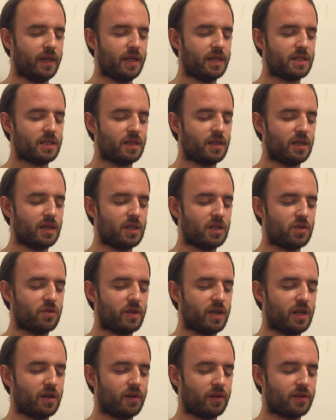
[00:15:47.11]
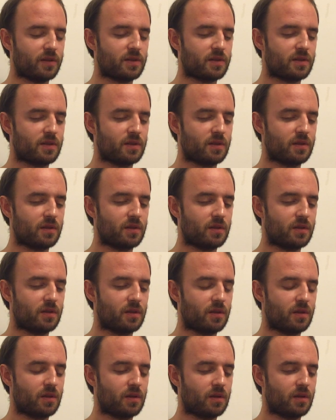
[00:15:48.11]
into the adrenals,
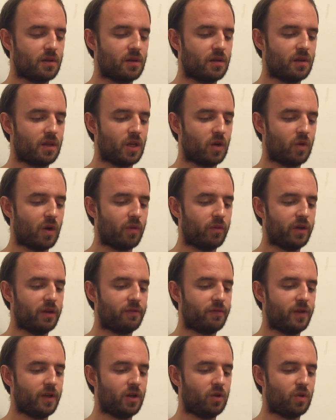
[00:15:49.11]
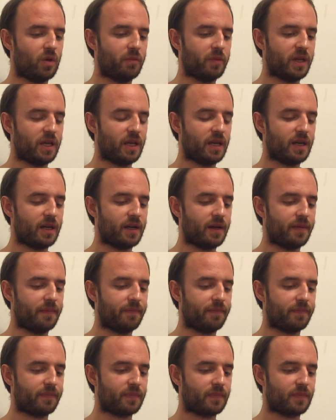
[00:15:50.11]
or what we feel when we
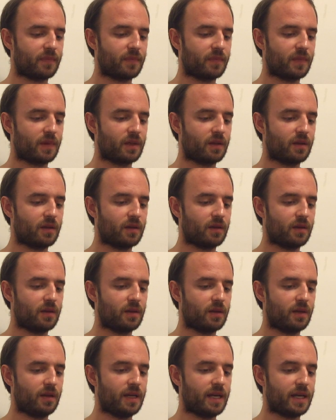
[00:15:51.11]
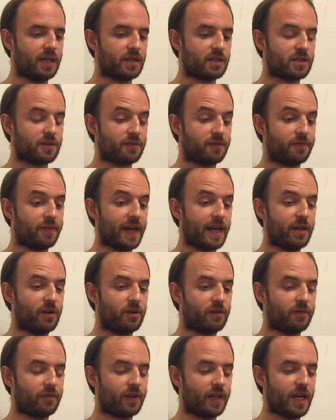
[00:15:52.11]
get into fight
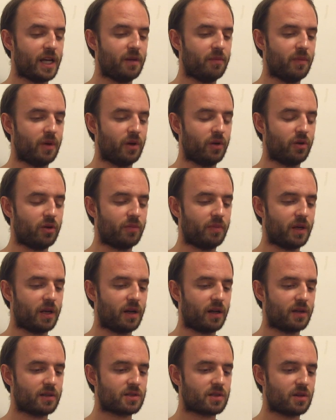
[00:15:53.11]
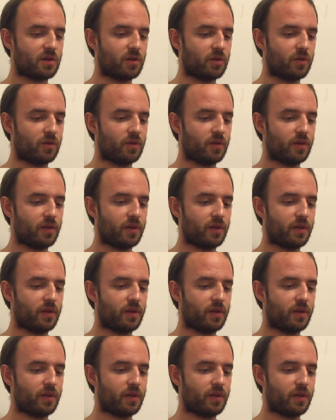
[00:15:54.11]
or flight mode, but also